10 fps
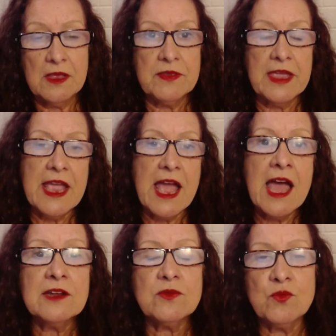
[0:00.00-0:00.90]
They
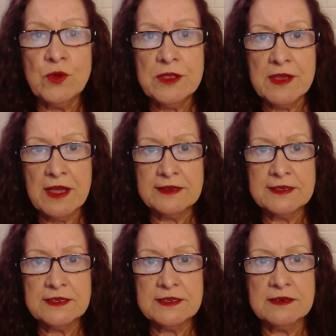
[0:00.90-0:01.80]
aren't with
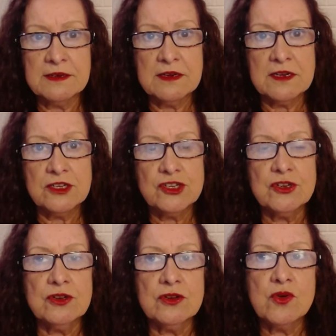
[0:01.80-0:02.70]
us
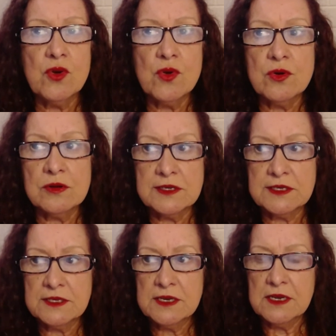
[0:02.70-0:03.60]
to
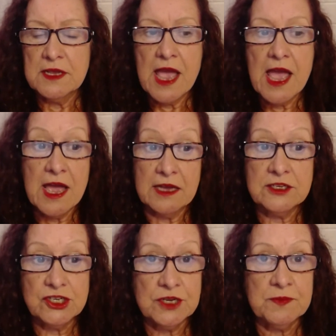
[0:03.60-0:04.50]
cause
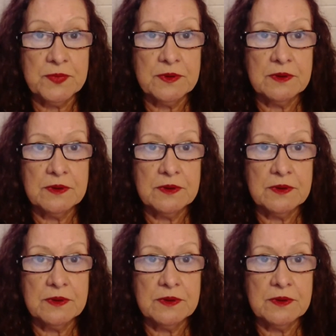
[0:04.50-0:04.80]
hardship.